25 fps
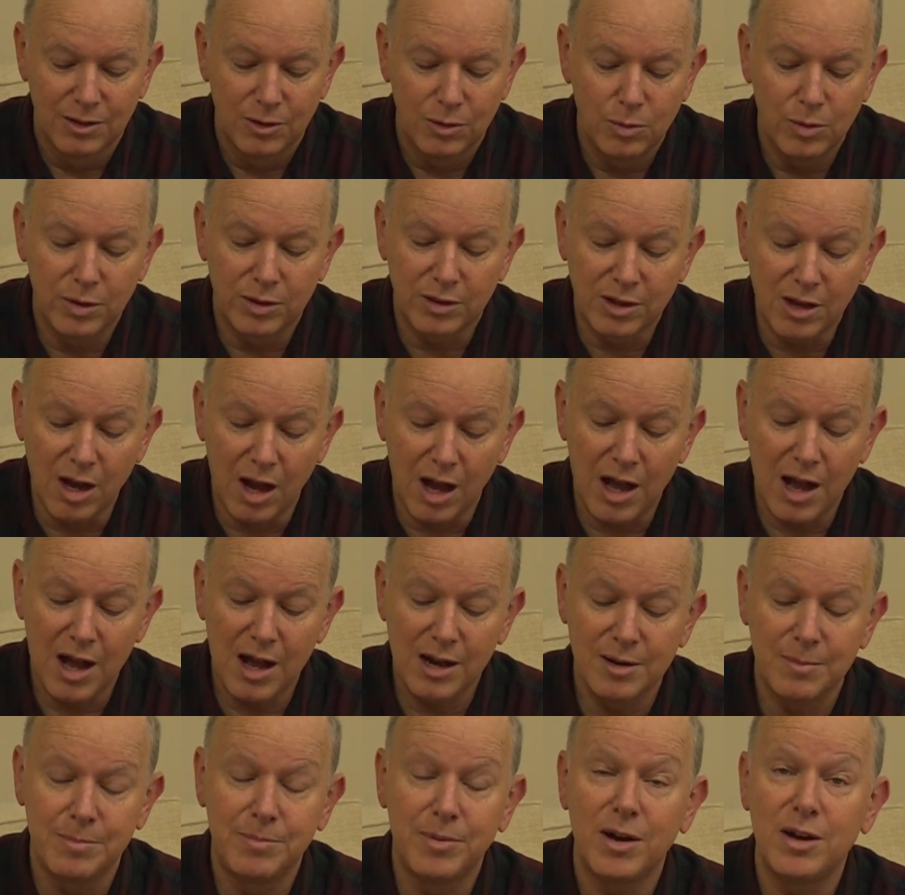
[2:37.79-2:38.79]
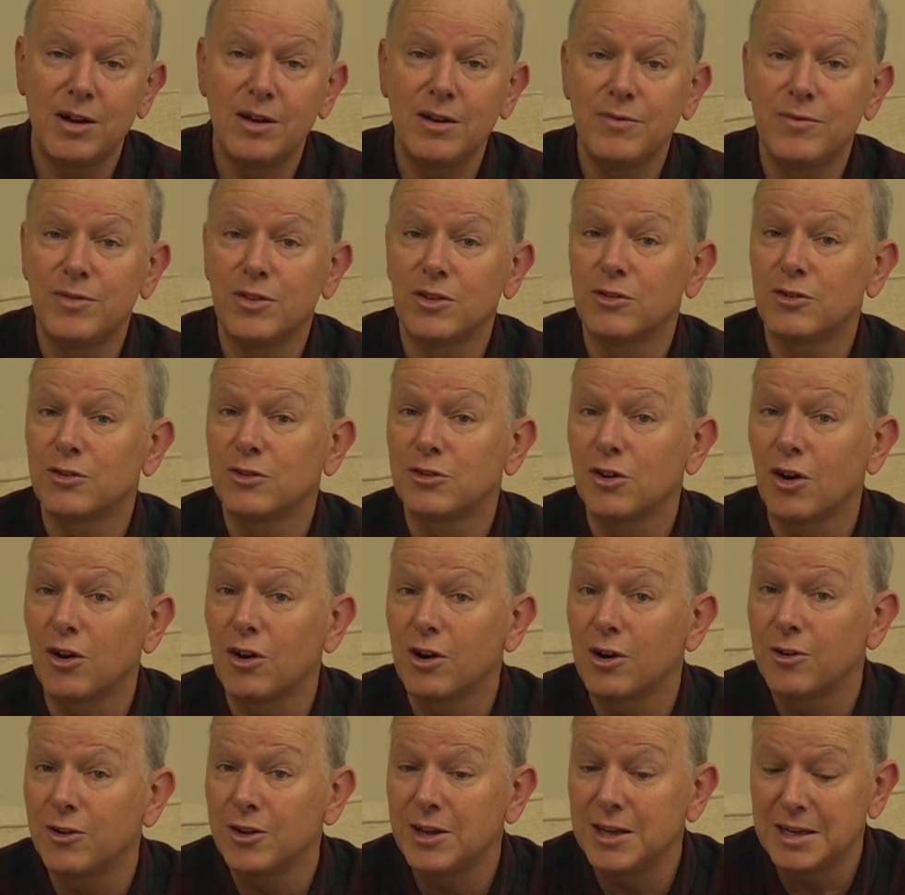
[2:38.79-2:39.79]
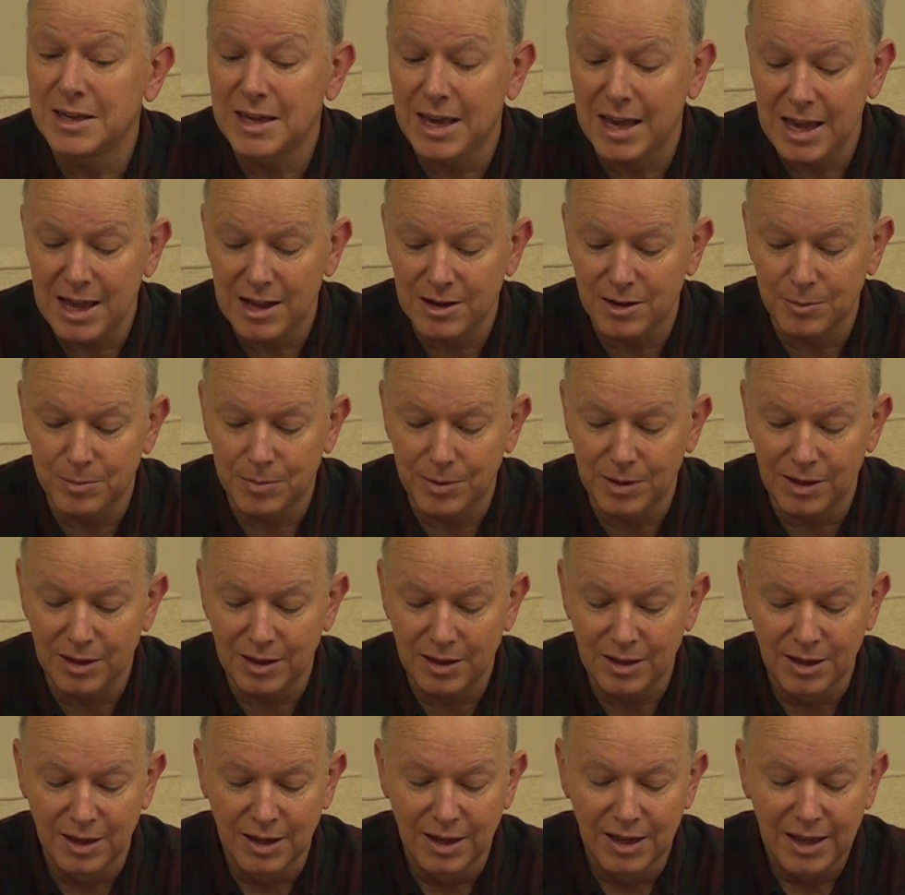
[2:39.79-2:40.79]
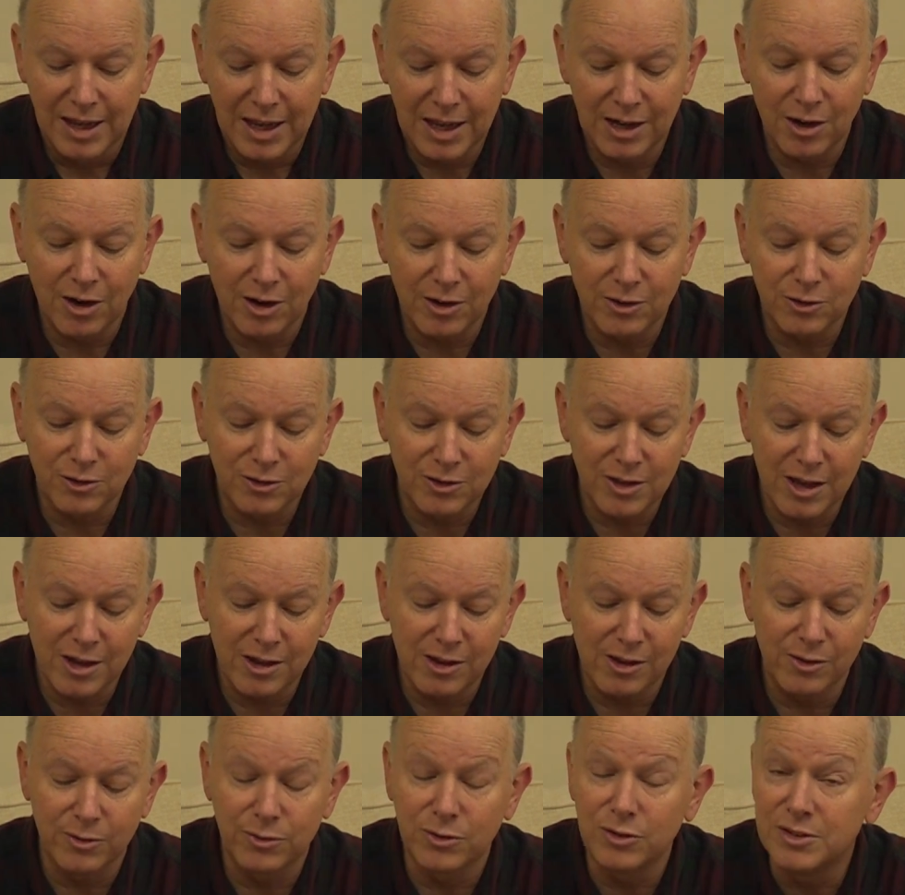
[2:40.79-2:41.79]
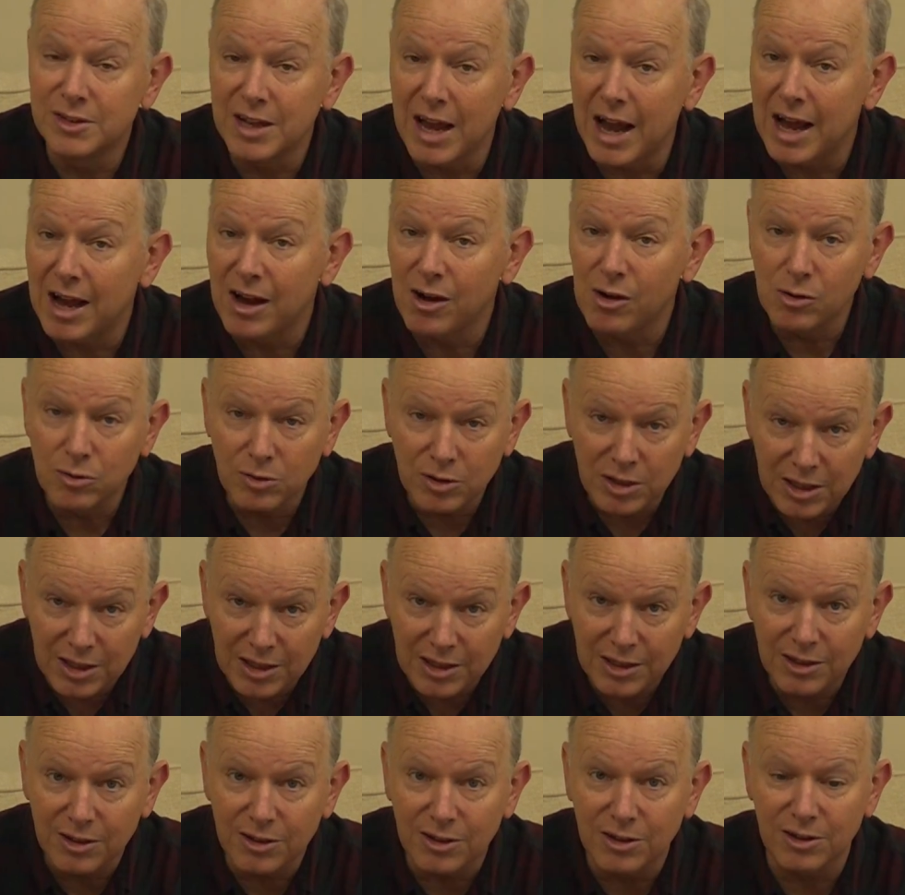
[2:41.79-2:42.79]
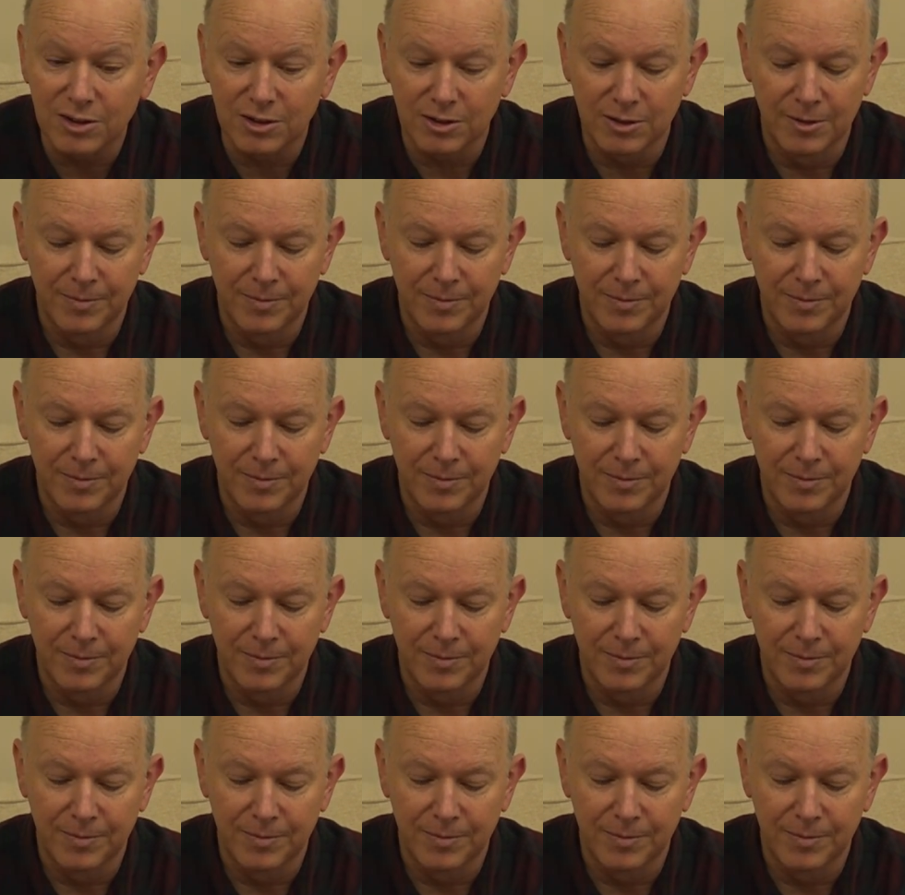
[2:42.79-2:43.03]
with God above the starry canopy and ourselves down here.